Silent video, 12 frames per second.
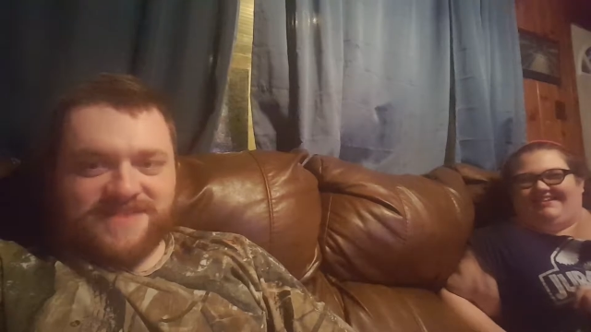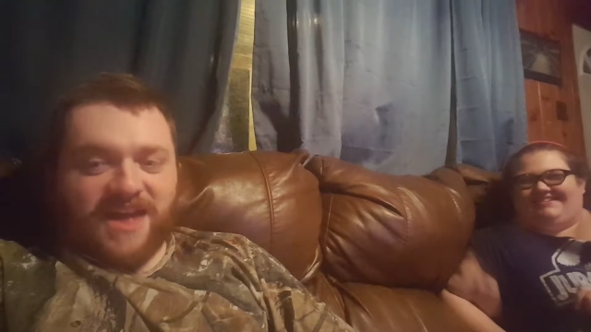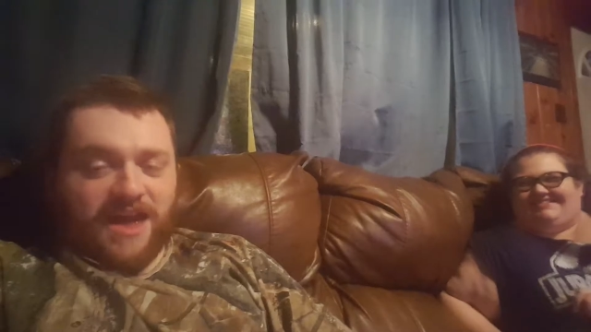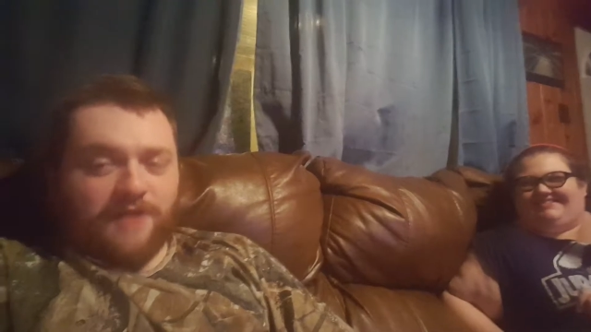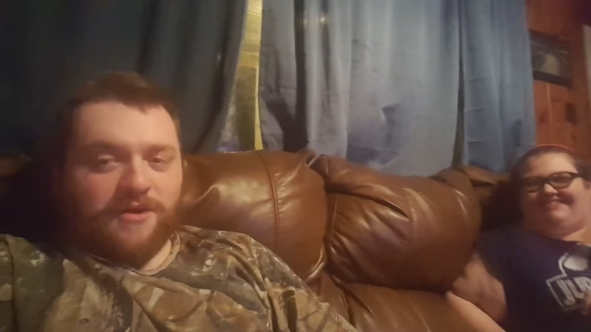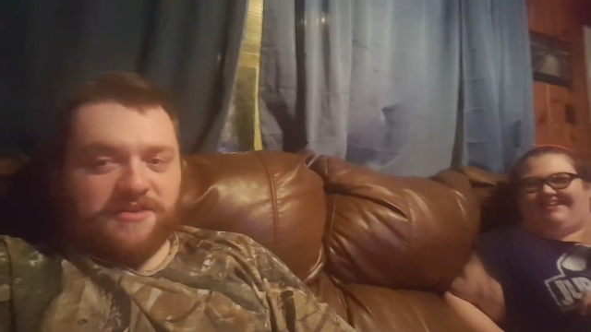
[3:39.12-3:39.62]

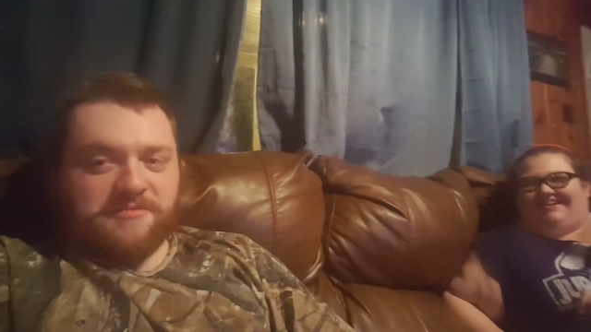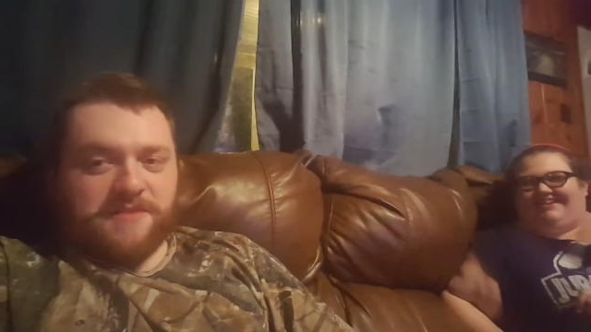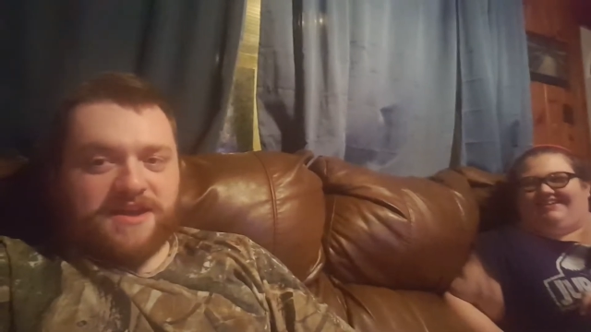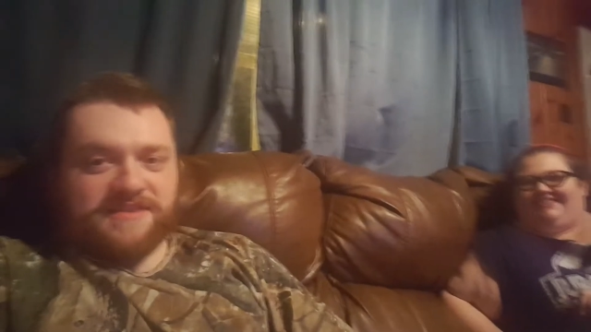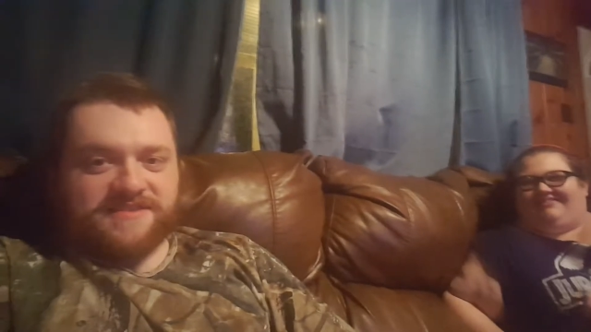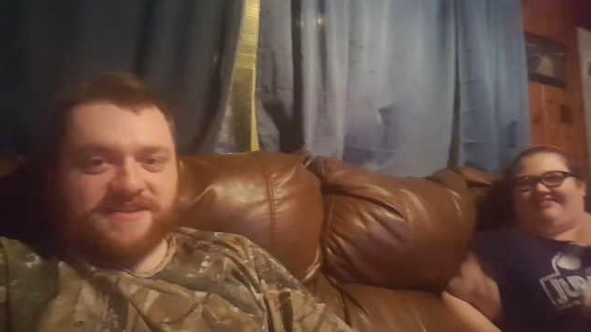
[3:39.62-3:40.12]
Speaker 1: it was
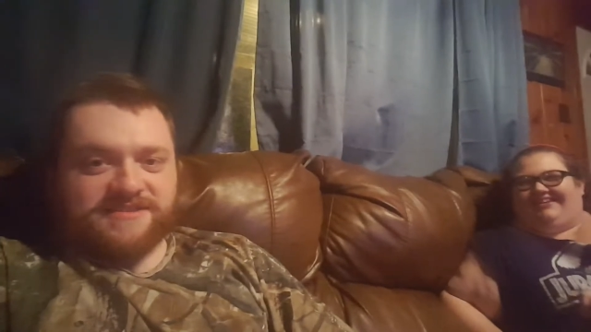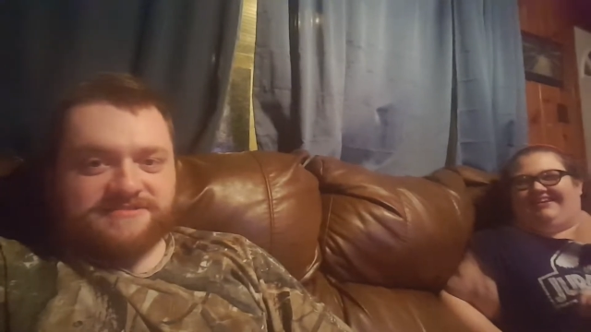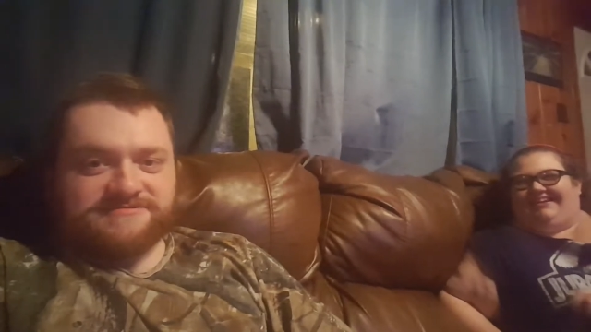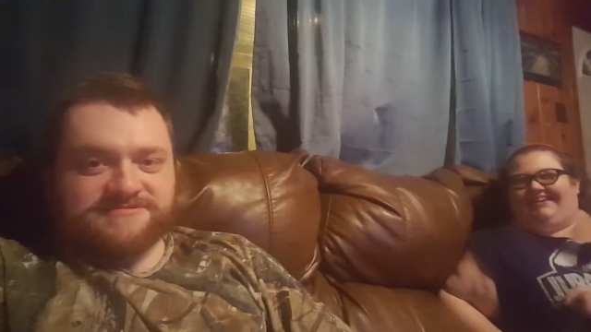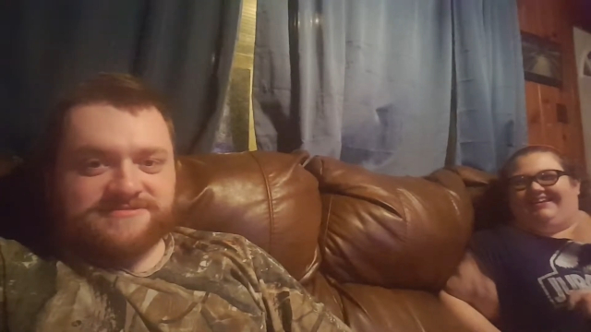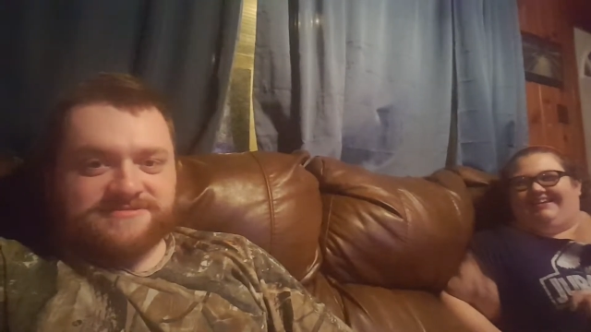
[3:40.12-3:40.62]
amazing.
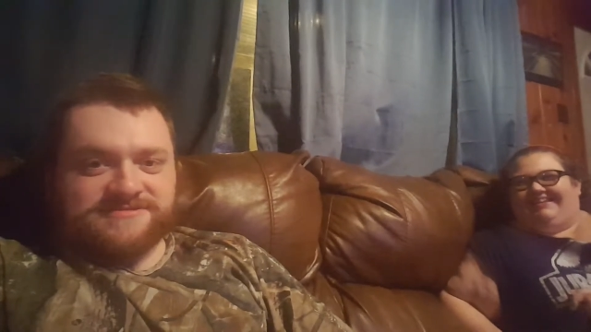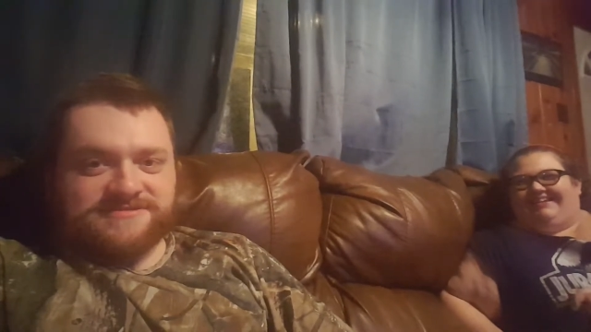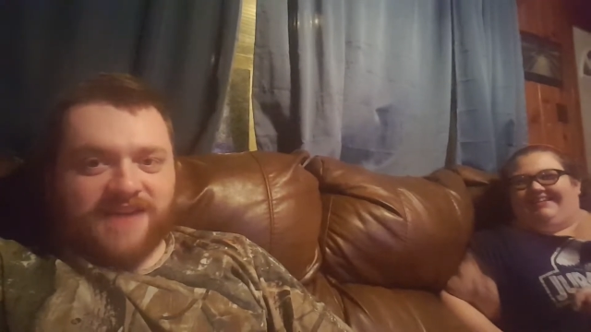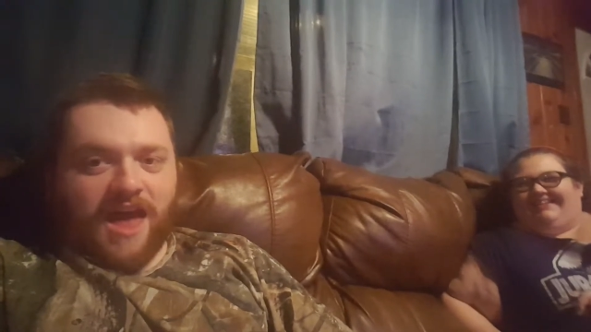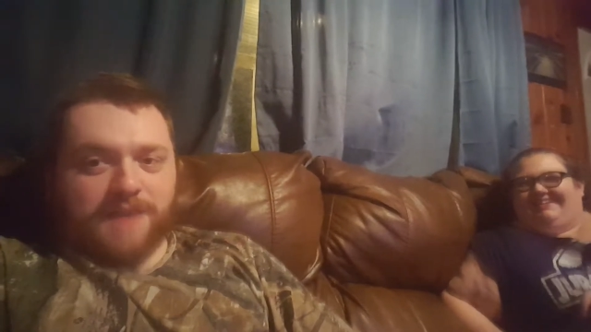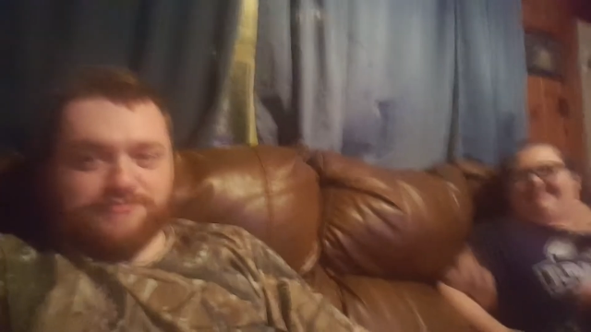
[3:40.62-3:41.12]
It.
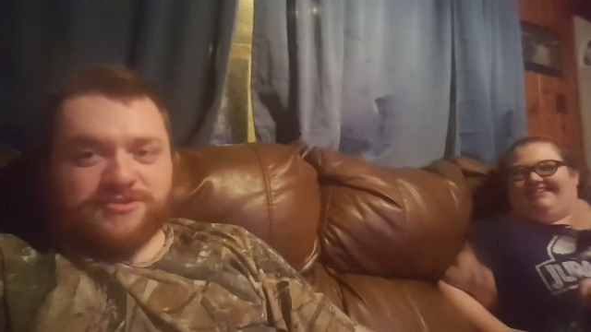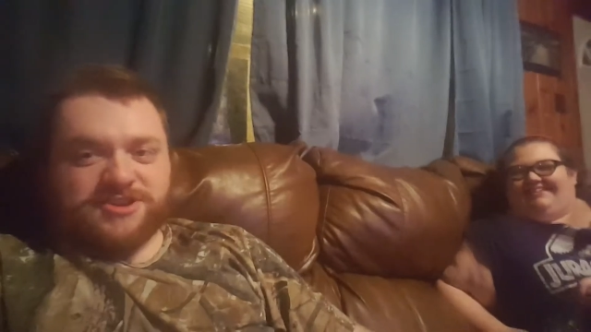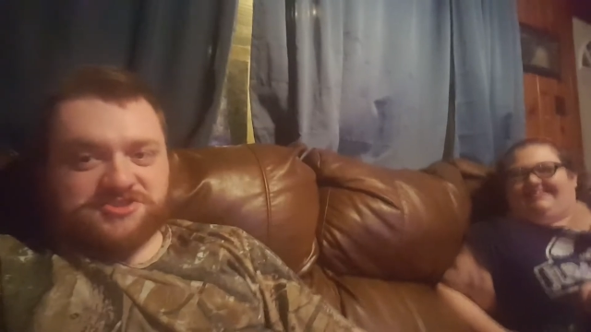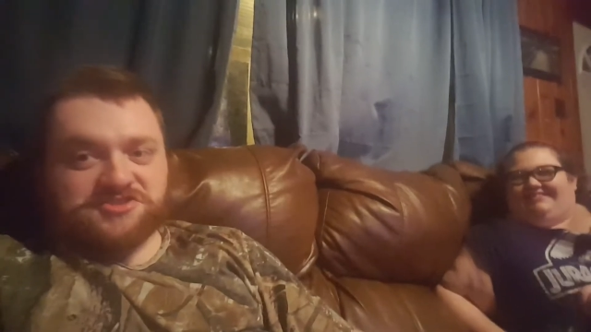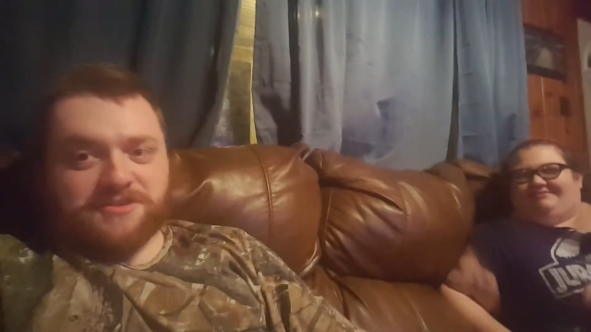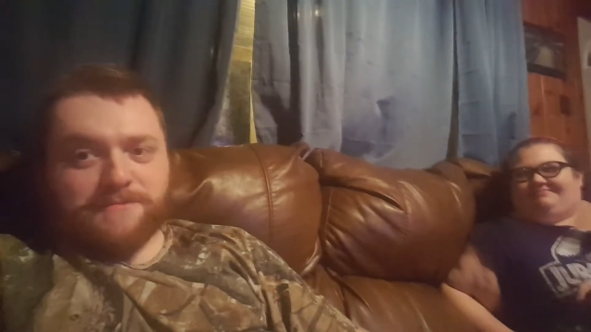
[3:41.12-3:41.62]
I'm pretty
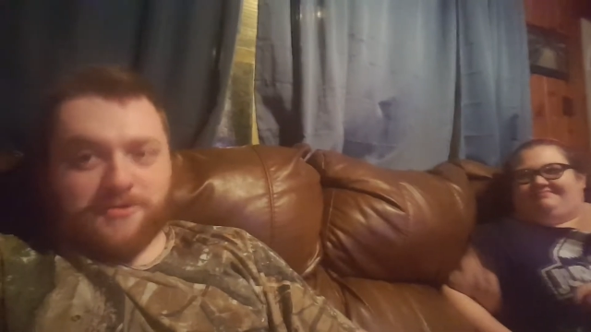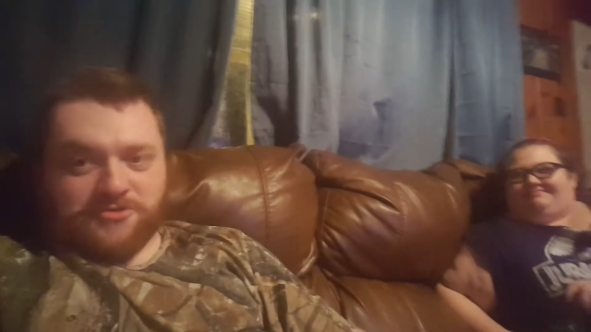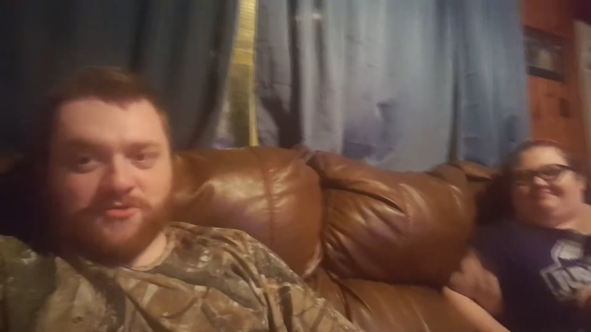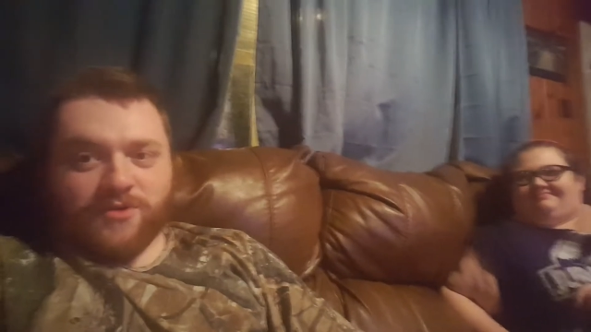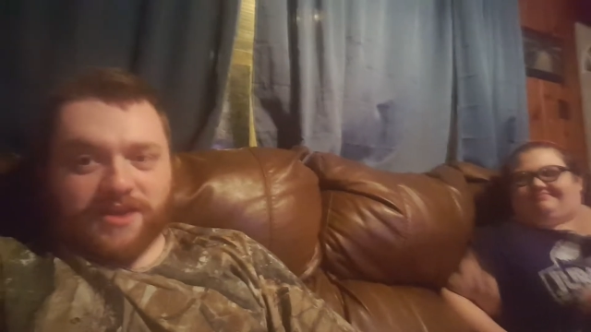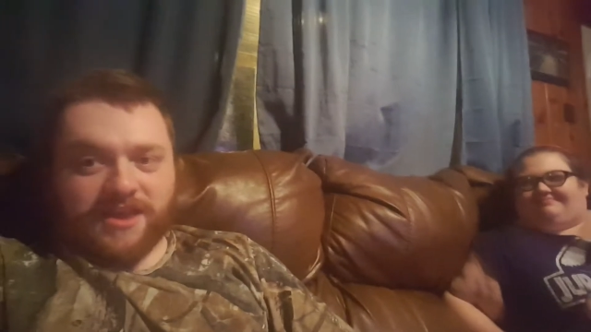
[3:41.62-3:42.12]
sure they're
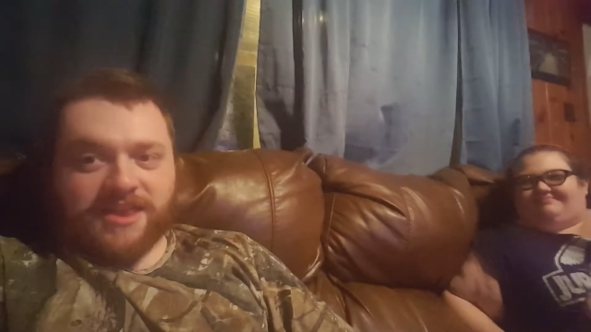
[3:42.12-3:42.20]
both going to